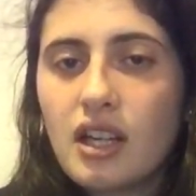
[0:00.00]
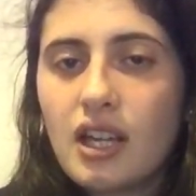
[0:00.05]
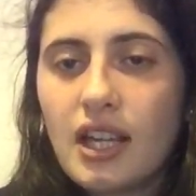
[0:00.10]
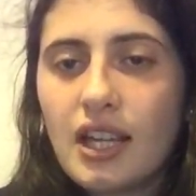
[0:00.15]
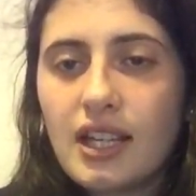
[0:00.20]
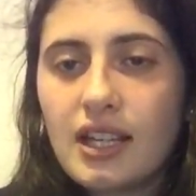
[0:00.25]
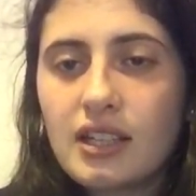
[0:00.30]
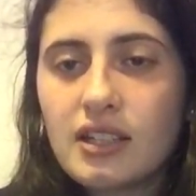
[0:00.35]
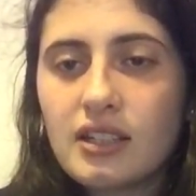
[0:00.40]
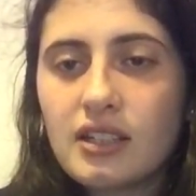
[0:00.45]

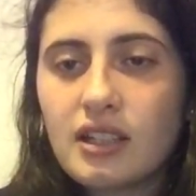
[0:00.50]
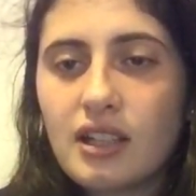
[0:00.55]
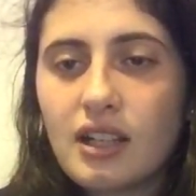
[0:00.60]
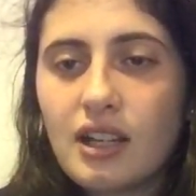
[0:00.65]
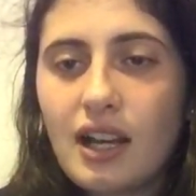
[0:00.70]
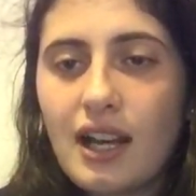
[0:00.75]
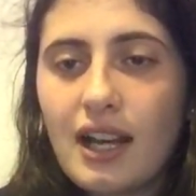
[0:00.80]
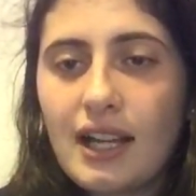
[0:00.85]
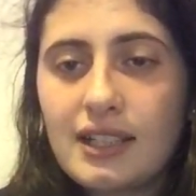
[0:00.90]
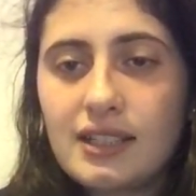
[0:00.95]
And
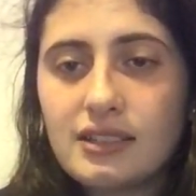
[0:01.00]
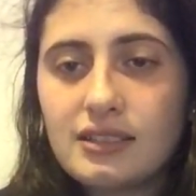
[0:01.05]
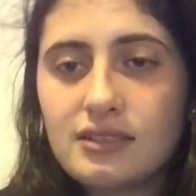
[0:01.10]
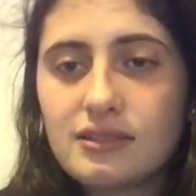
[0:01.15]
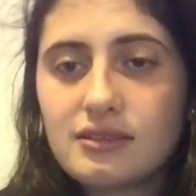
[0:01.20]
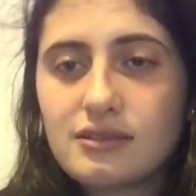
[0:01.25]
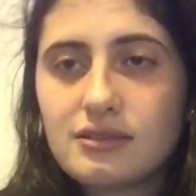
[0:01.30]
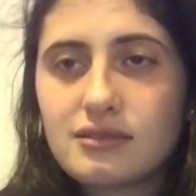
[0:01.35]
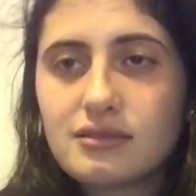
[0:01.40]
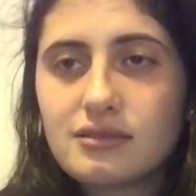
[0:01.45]
I
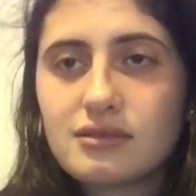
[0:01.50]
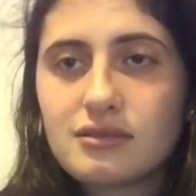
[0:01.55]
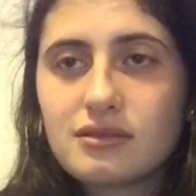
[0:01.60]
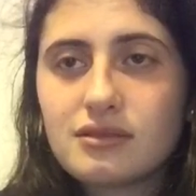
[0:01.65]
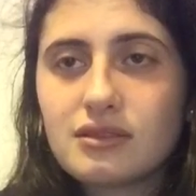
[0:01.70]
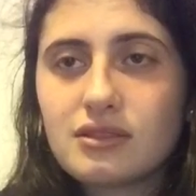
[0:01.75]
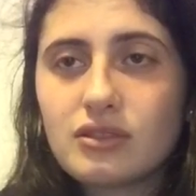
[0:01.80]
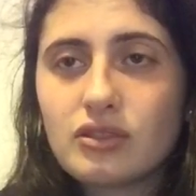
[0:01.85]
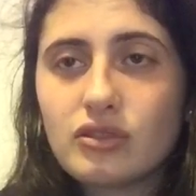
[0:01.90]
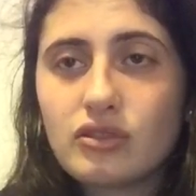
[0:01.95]

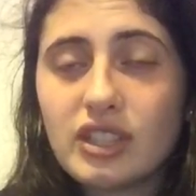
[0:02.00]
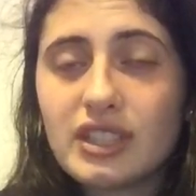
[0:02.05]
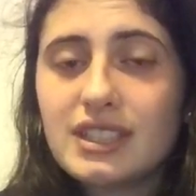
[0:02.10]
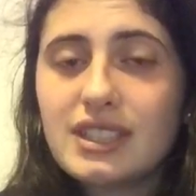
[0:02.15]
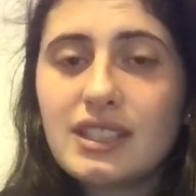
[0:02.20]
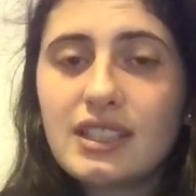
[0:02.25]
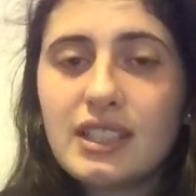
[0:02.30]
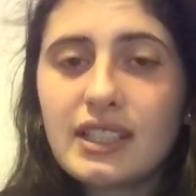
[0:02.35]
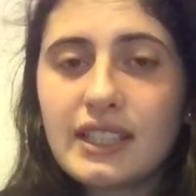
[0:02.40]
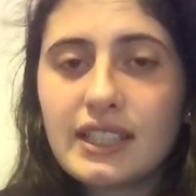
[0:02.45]

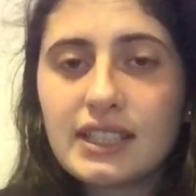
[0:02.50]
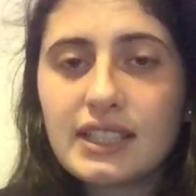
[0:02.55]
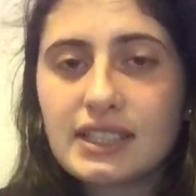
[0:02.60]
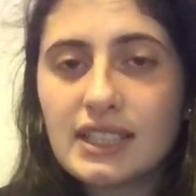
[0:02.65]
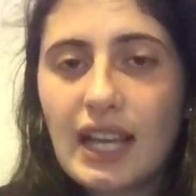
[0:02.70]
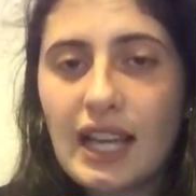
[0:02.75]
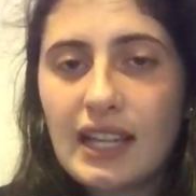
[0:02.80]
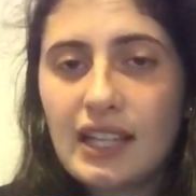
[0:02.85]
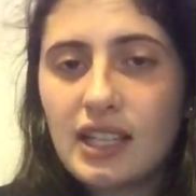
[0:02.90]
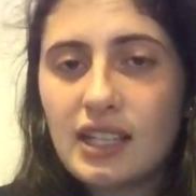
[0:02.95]
recently
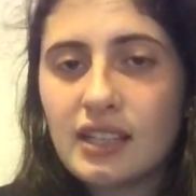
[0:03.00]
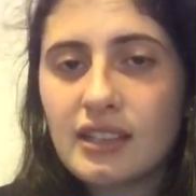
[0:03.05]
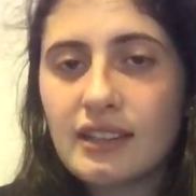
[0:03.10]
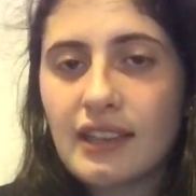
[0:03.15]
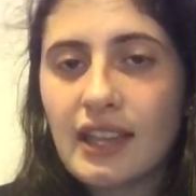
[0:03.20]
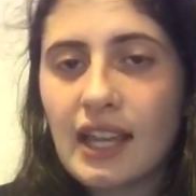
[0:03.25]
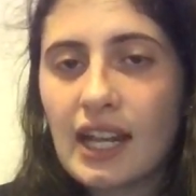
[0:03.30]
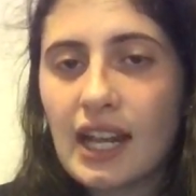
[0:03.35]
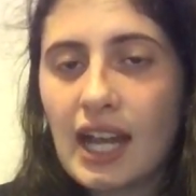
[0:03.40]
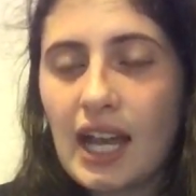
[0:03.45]
decided
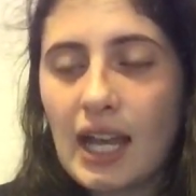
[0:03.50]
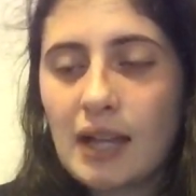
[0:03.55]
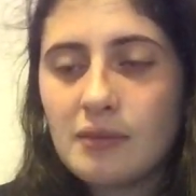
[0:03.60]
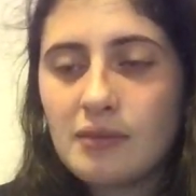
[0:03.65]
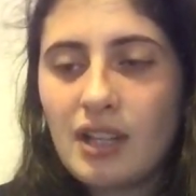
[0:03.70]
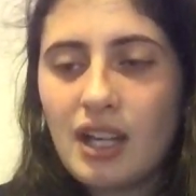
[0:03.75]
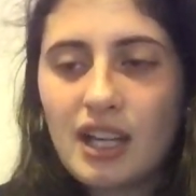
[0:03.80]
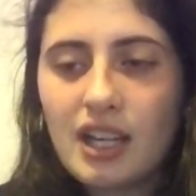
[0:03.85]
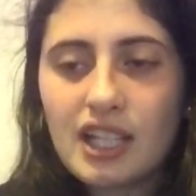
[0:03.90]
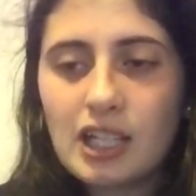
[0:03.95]
that
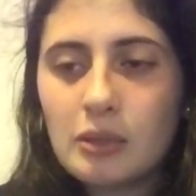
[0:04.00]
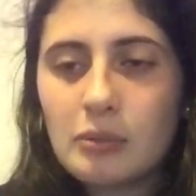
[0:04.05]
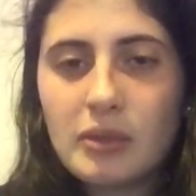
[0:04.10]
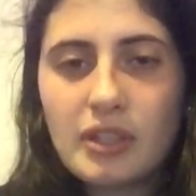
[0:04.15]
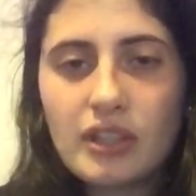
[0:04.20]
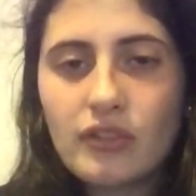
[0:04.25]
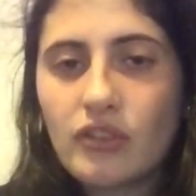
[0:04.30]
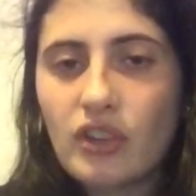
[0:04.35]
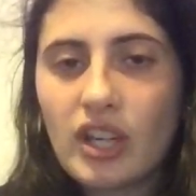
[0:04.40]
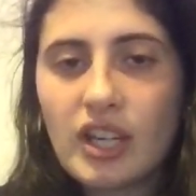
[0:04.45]
I'm not going to
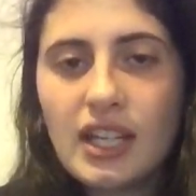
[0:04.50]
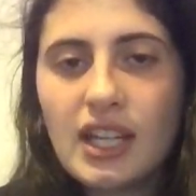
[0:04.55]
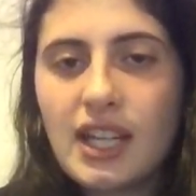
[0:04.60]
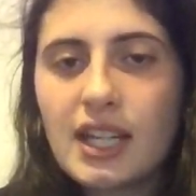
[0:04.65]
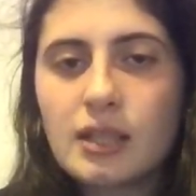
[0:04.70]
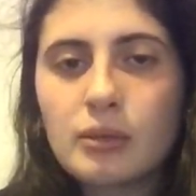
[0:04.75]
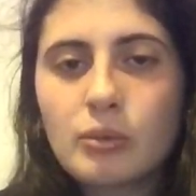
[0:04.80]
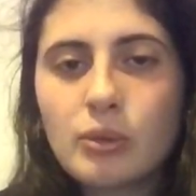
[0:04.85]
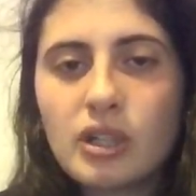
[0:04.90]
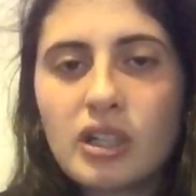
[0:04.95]
be afraid
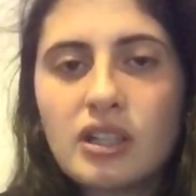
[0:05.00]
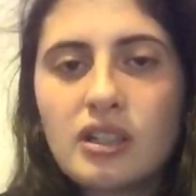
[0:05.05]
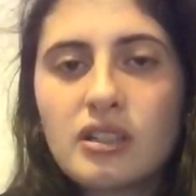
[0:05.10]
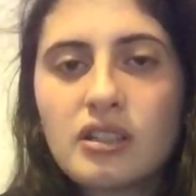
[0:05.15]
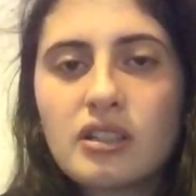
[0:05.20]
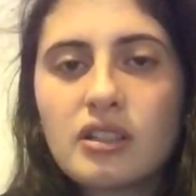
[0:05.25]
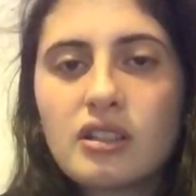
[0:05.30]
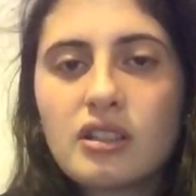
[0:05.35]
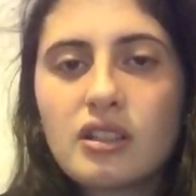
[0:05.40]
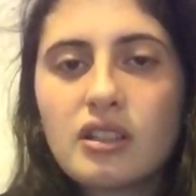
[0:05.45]
anymore.
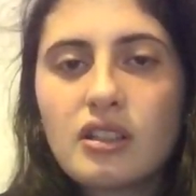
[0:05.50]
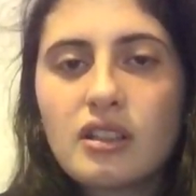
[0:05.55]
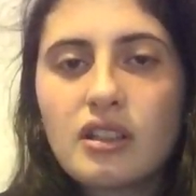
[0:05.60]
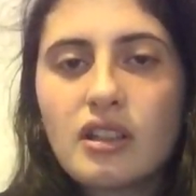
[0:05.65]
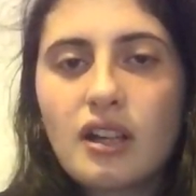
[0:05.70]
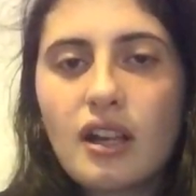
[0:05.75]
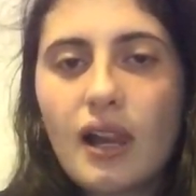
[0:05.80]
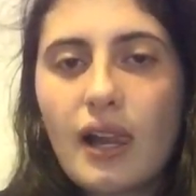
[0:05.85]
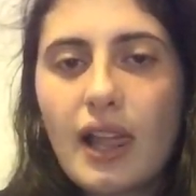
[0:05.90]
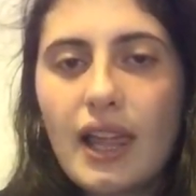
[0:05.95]

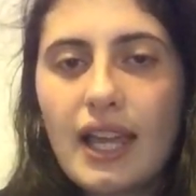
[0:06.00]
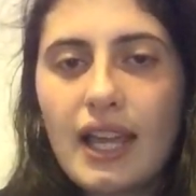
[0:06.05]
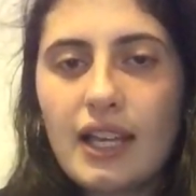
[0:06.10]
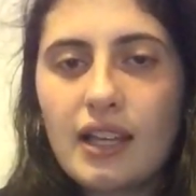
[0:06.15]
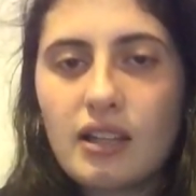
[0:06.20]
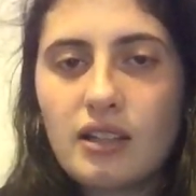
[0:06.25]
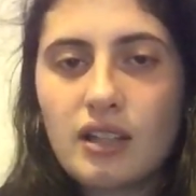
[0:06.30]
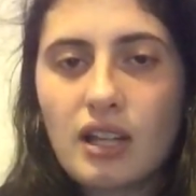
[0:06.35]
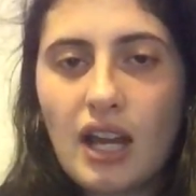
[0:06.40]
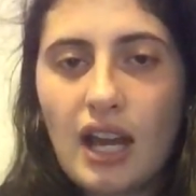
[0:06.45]

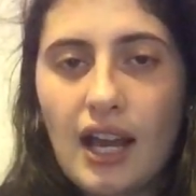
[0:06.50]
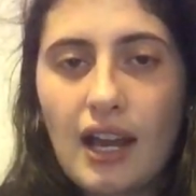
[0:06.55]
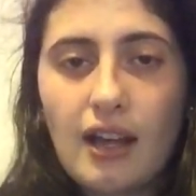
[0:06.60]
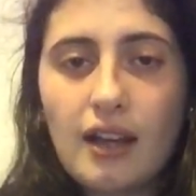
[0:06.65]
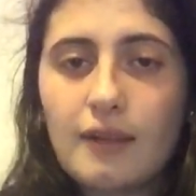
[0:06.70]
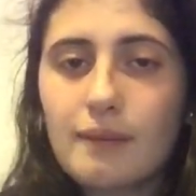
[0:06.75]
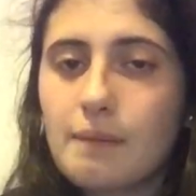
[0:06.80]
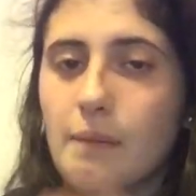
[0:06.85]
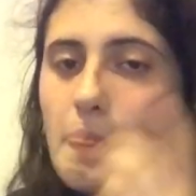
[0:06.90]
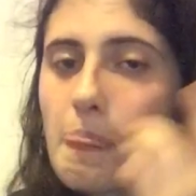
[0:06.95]
And
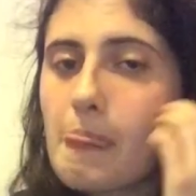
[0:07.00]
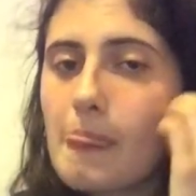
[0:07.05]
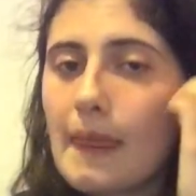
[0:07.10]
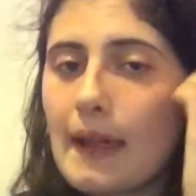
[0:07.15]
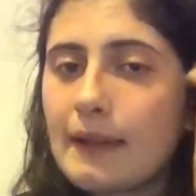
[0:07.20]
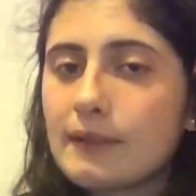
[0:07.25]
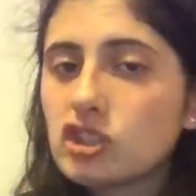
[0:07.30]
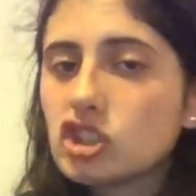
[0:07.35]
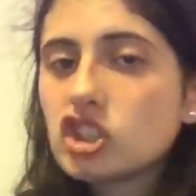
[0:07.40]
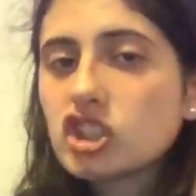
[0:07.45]

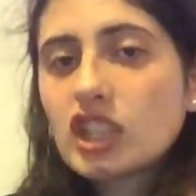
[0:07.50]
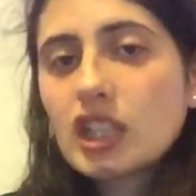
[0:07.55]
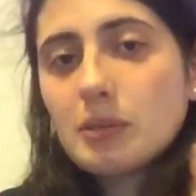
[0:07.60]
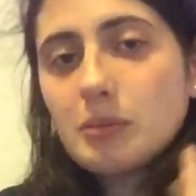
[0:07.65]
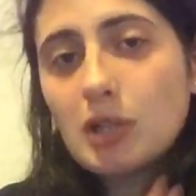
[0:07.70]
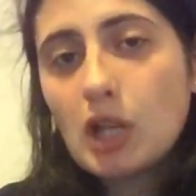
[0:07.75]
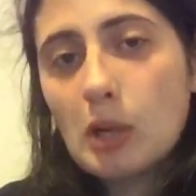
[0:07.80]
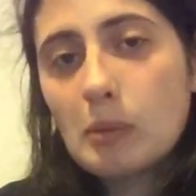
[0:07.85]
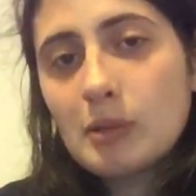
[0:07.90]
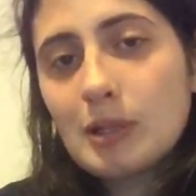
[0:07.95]
I'm just going
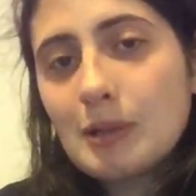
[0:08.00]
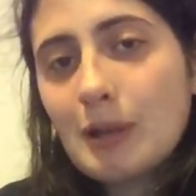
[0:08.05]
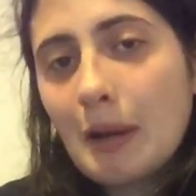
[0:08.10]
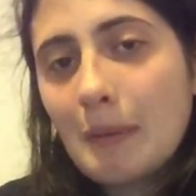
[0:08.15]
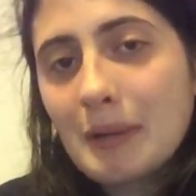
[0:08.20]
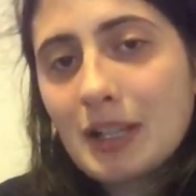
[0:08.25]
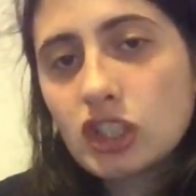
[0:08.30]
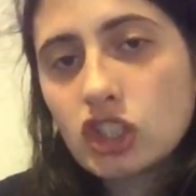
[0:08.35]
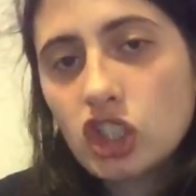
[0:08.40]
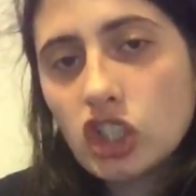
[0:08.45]
to be open
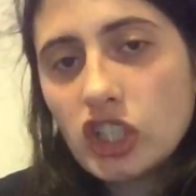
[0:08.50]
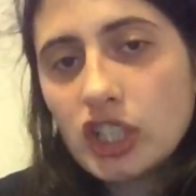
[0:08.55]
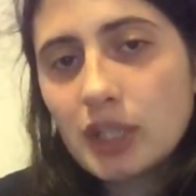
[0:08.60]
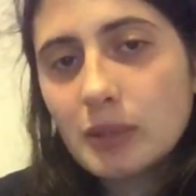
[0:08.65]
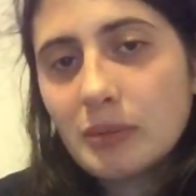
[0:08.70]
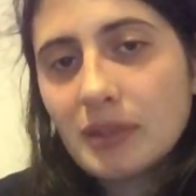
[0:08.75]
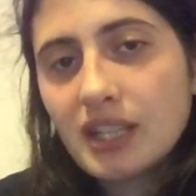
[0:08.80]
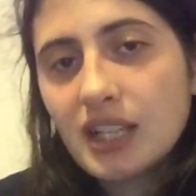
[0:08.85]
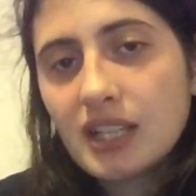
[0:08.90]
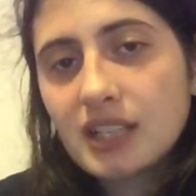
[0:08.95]
about my
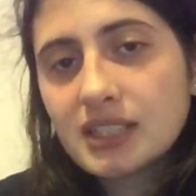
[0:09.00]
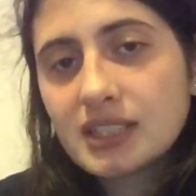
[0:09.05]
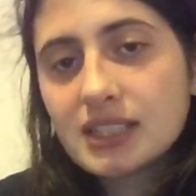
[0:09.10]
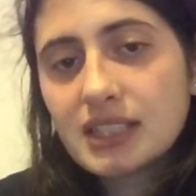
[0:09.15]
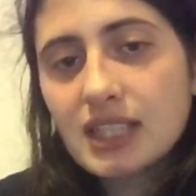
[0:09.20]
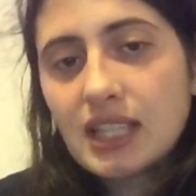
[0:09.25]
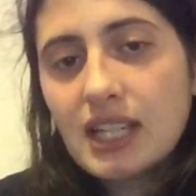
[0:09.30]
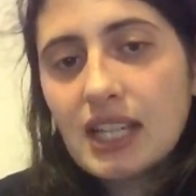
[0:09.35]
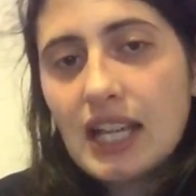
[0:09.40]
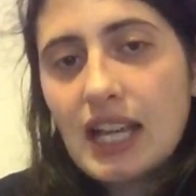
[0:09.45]
journey,
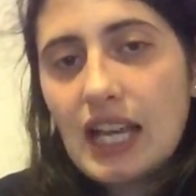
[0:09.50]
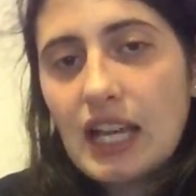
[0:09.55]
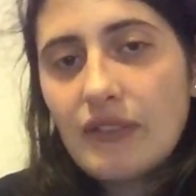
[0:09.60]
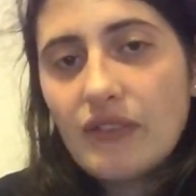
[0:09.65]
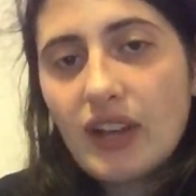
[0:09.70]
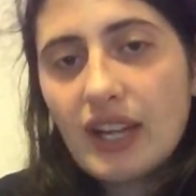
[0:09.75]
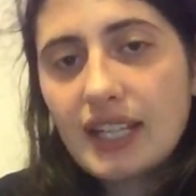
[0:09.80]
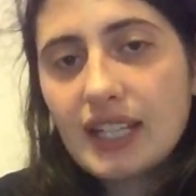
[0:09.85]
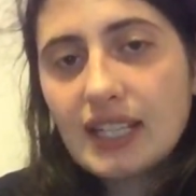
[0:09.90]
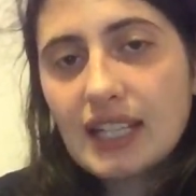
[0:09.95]
because
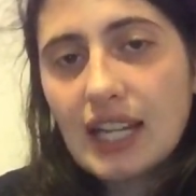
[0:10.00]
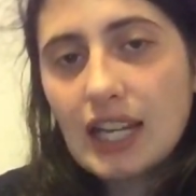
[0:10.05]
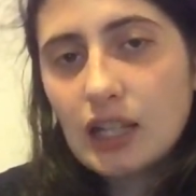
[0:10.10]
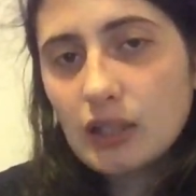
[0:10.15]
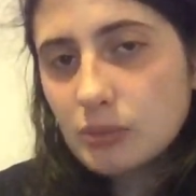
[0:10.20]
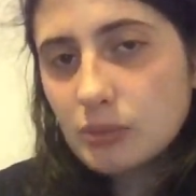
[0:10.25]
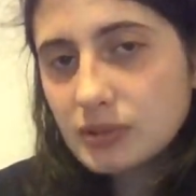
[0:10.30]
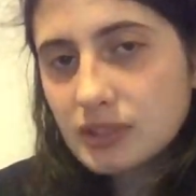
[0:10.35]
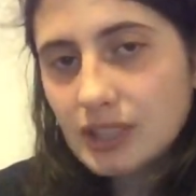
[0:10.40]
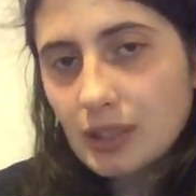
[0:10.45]
if I can
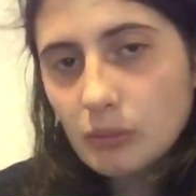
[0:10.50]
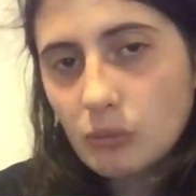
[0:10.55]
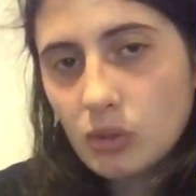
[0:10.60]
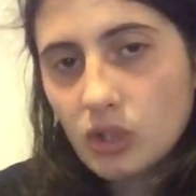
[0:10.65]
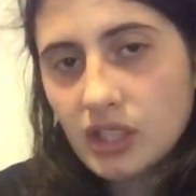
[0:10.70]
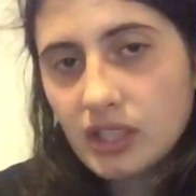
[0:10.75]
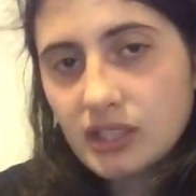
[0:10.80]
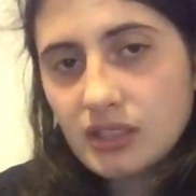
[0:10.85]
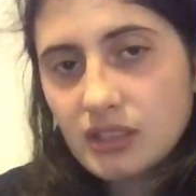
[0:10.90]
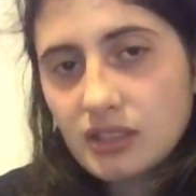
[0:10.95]
help
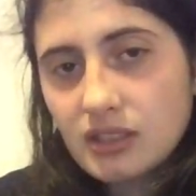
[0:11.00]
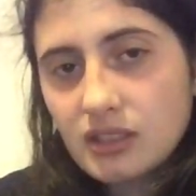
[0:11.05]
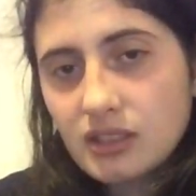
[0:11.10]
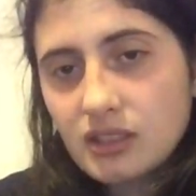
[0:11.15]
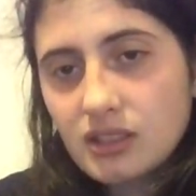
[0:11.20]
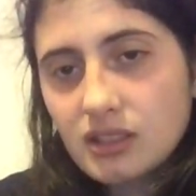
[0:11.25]
someone,